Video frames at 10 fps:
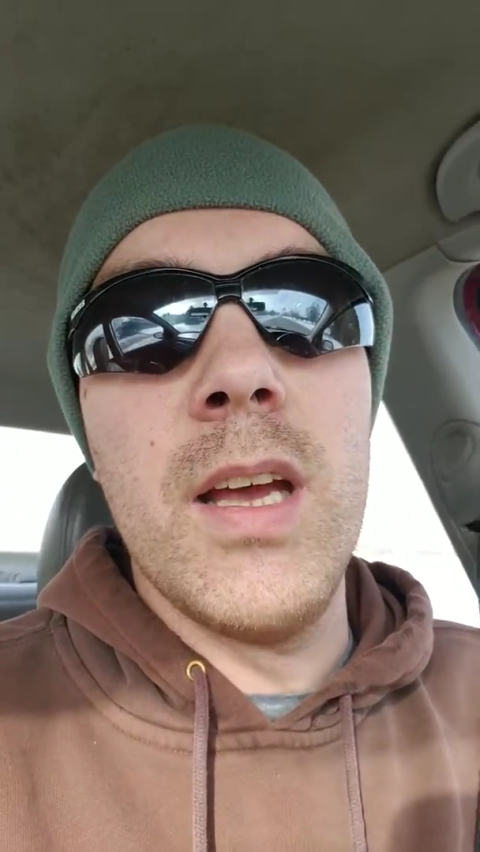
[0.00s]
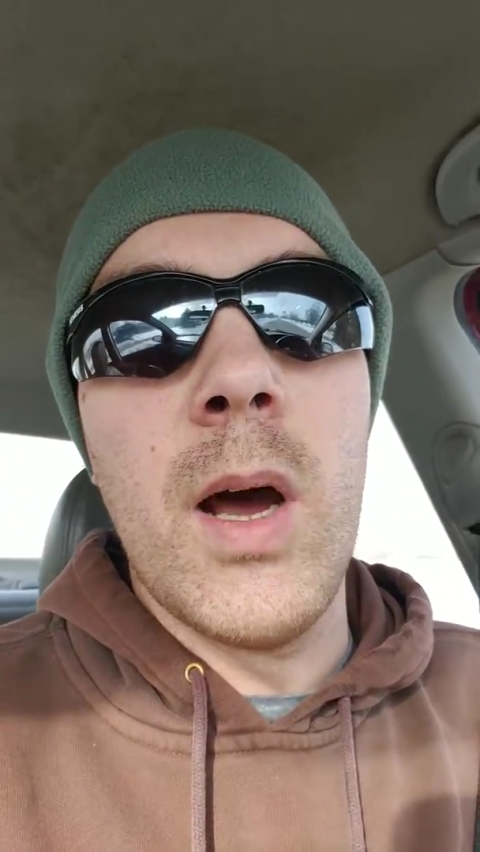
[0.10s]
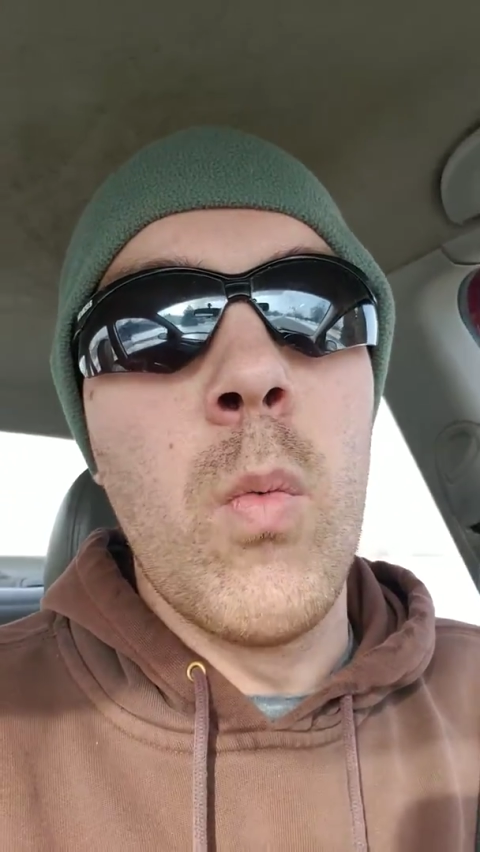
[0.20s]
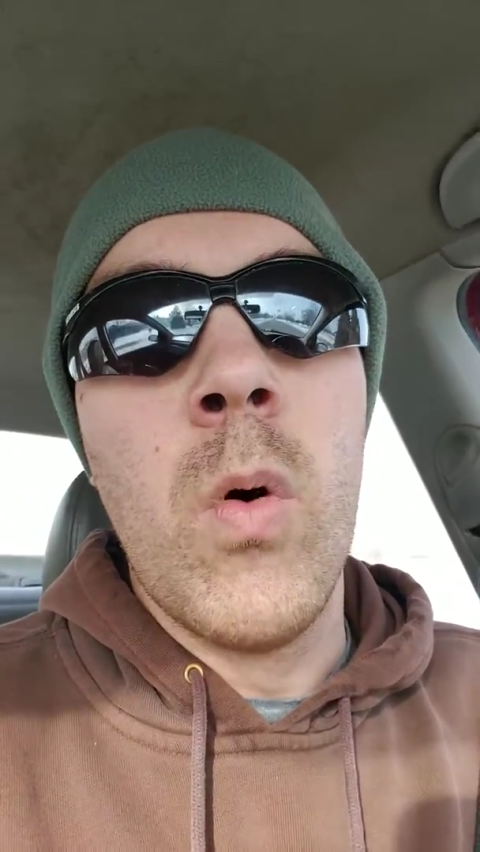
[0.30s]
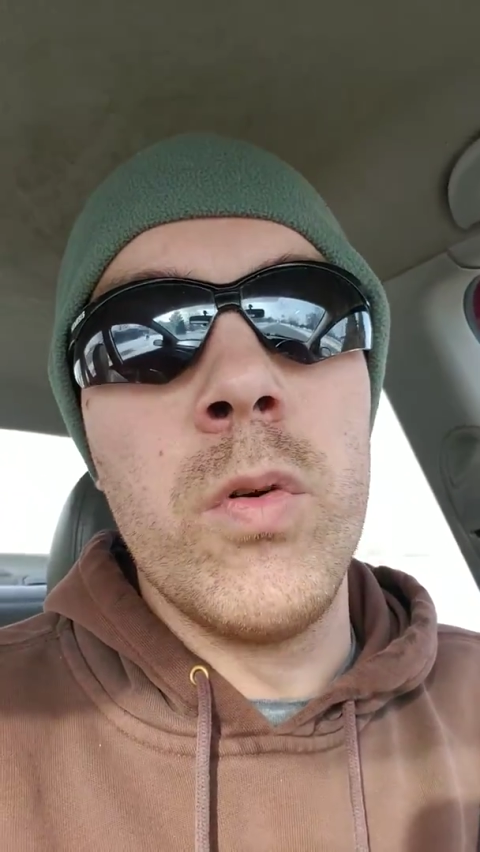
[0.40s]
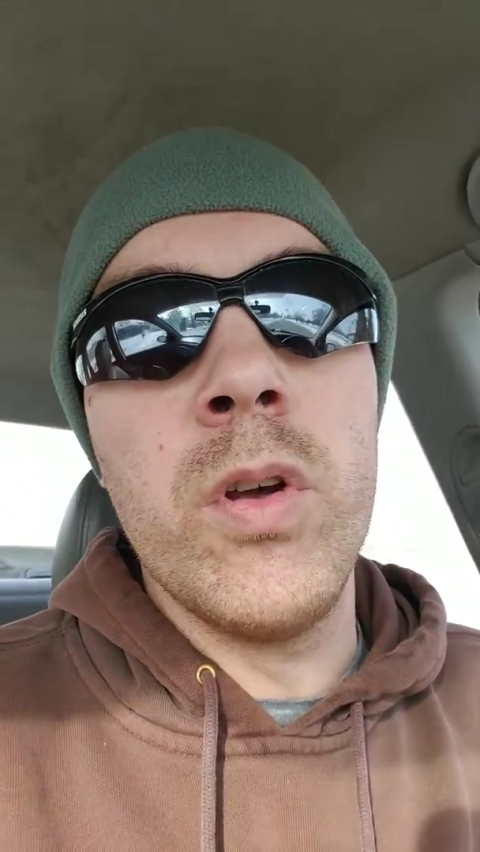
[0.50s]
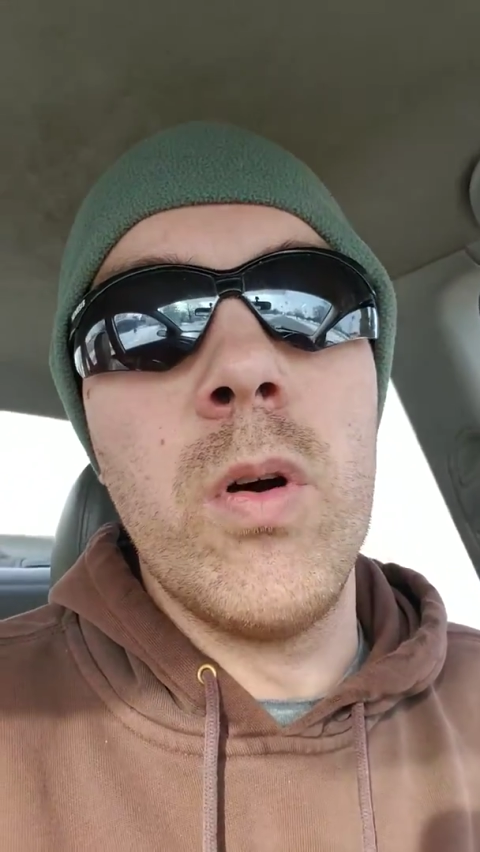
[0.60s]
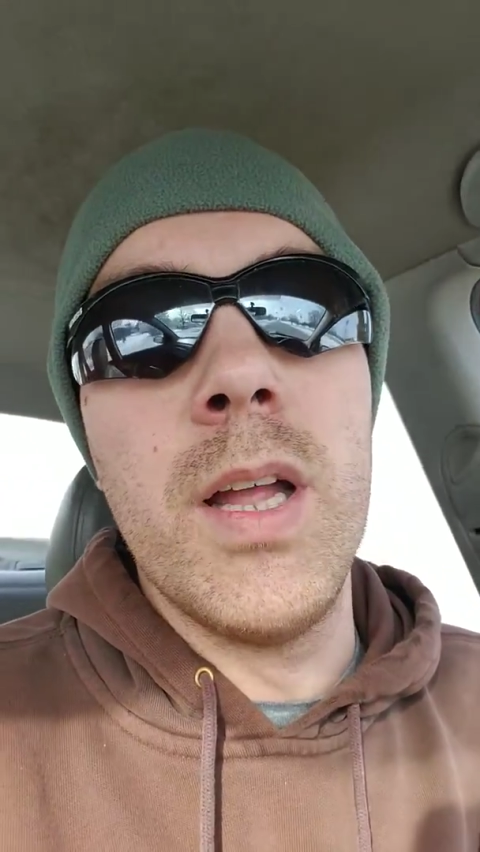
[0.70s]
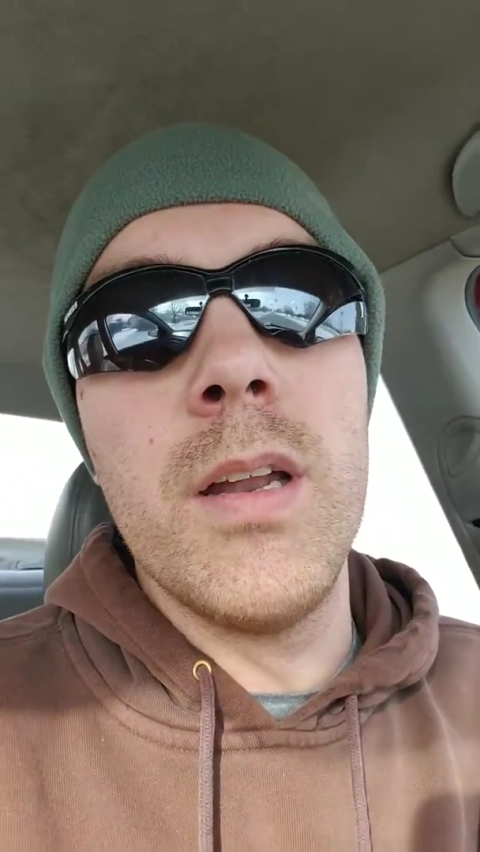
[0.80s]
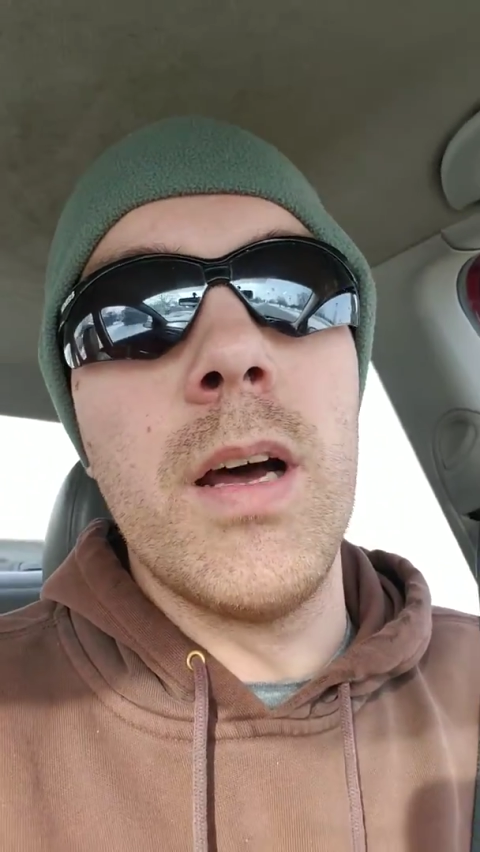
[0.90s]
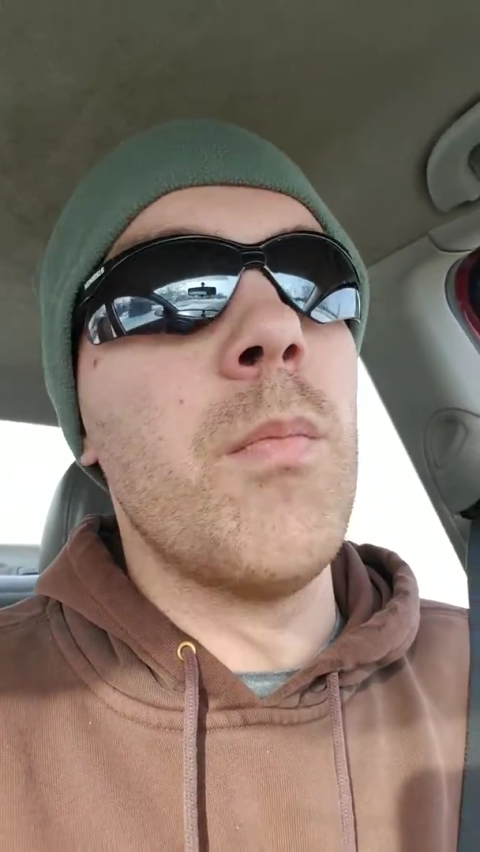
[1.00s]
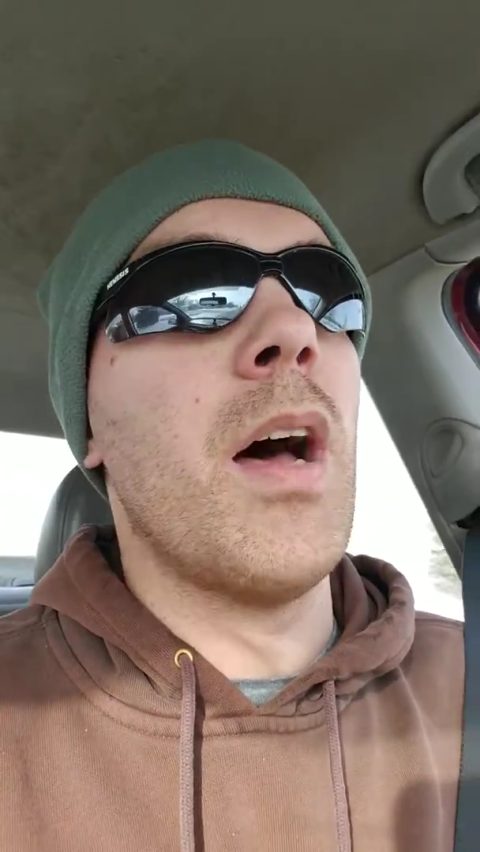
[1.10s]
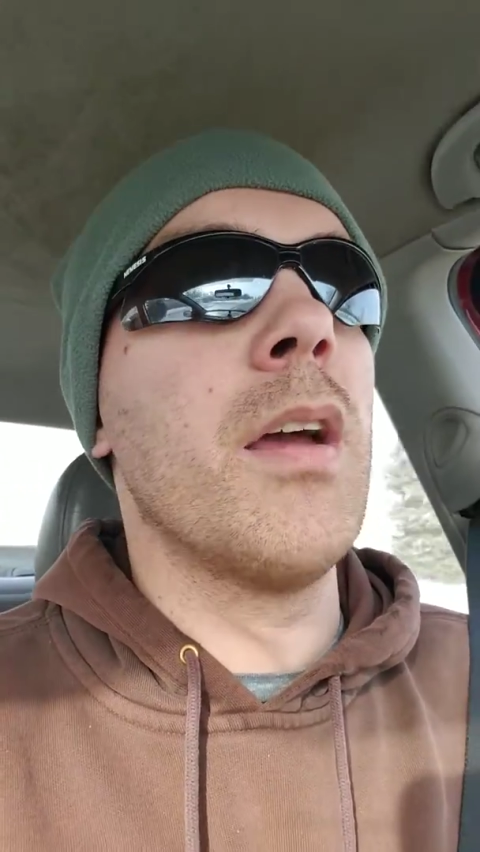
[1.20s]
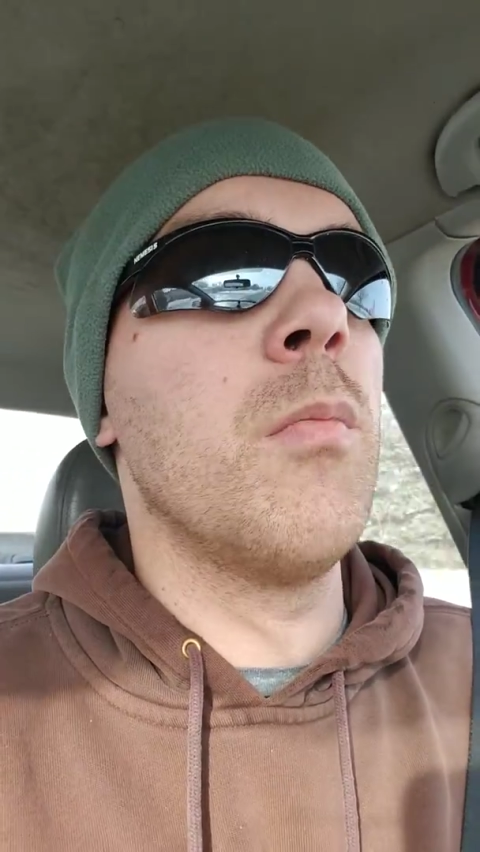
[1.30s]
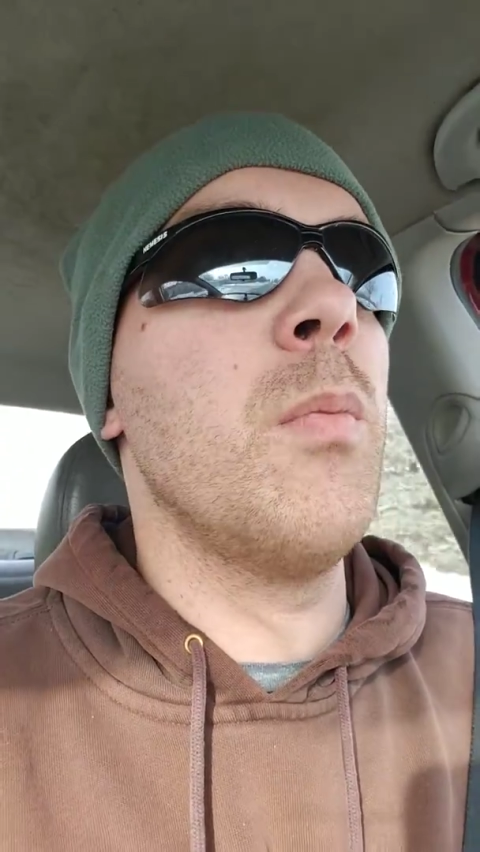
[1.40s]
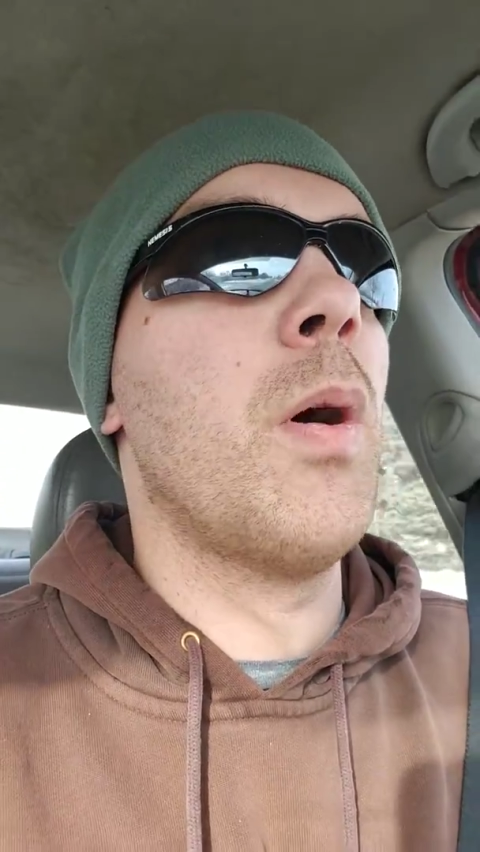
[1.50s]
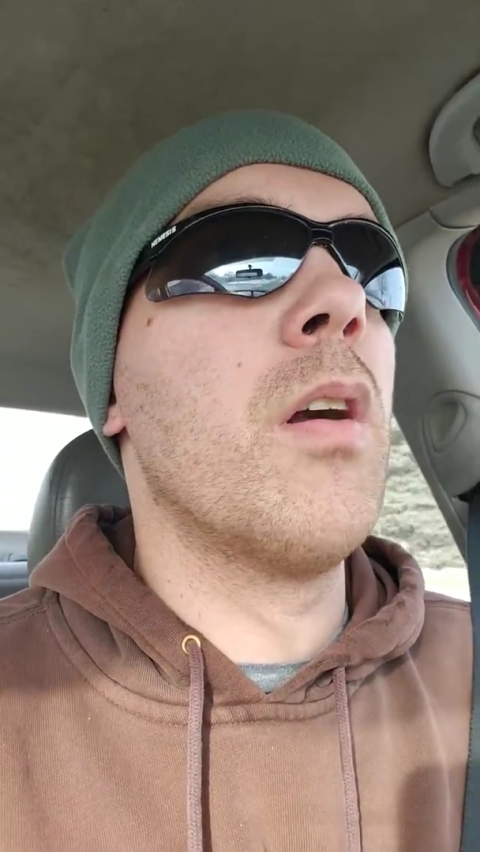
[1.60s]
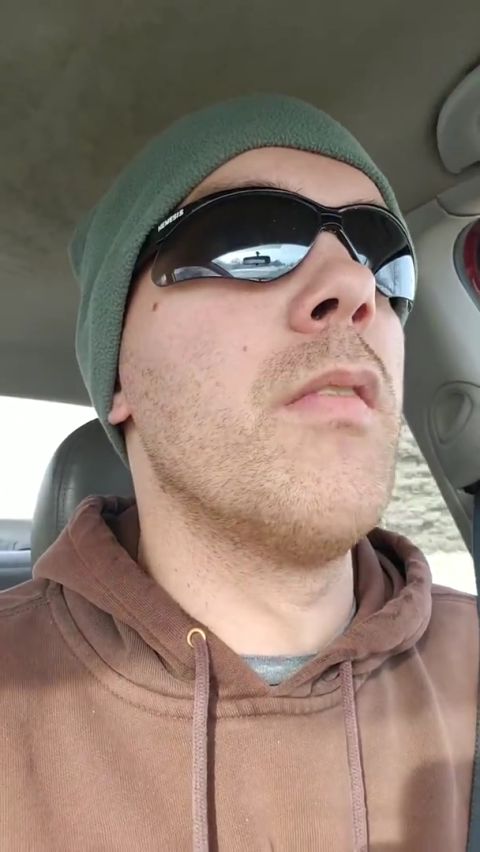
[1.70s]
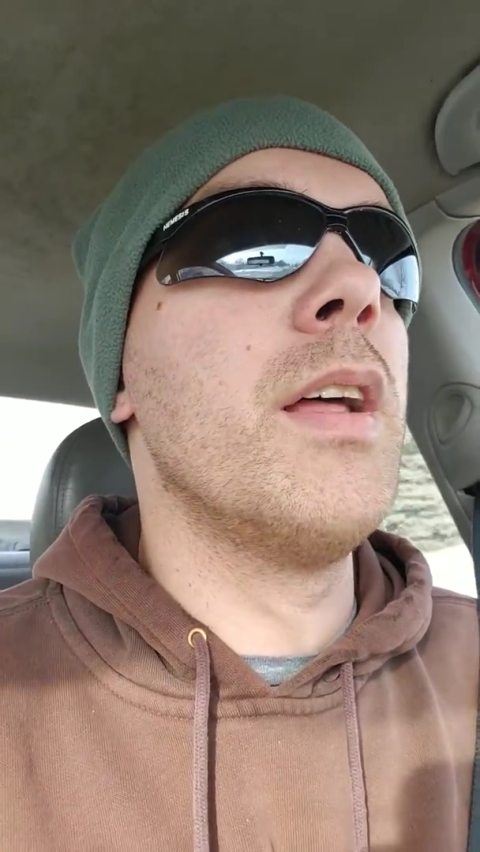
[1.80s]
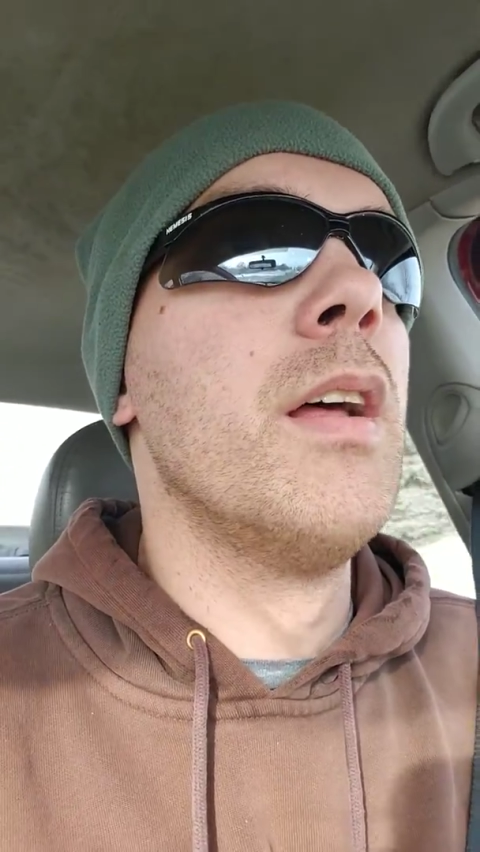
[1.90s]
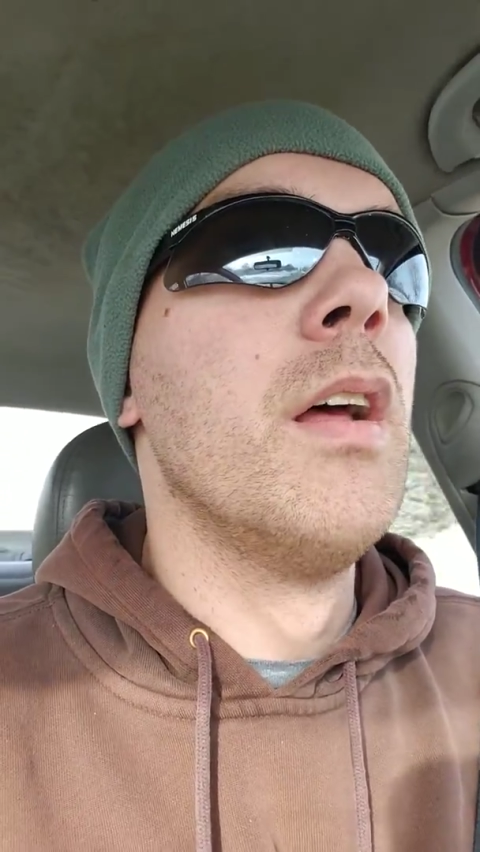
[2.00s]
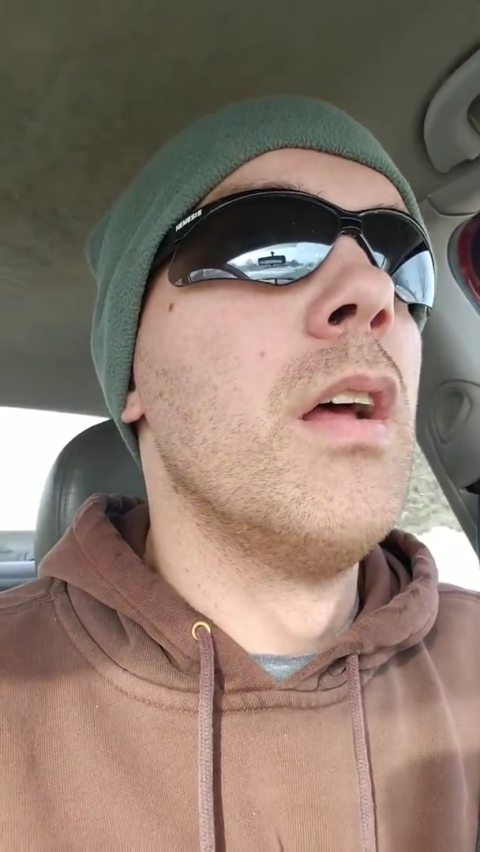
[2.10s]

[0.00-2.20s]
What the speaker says: I won't do it. I'm not going to be part of it.